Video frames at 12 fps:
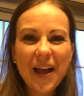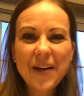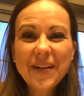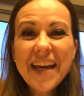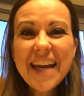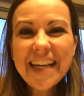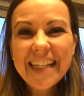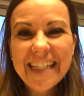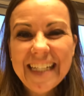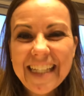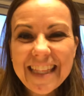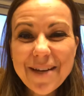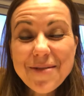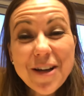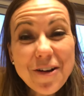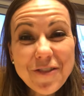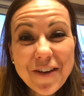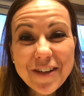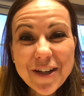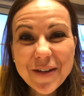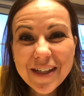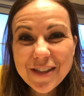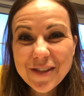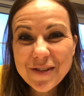Okay, let me know if you have any
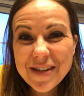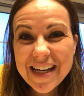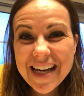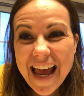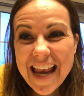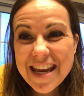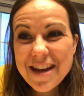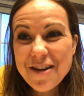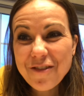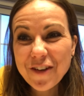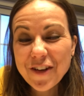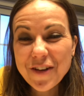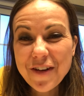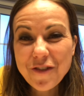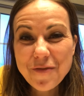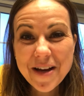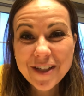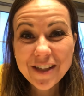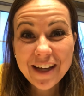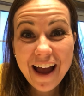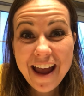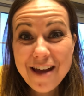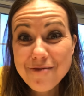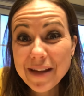questions or need any further information.
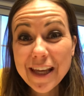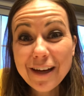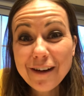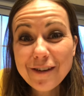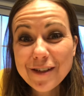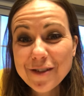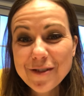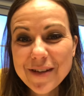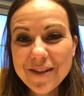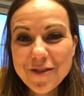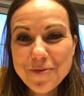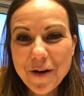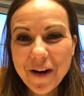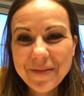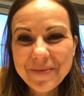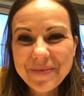I am here to give you more.